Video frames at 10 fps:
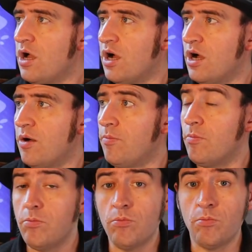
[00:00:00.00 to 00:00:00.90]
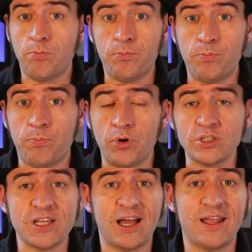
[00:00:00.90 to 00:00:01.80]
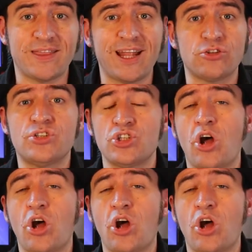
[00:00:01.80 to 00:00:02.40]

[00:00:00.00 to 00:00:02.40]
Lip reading: But that's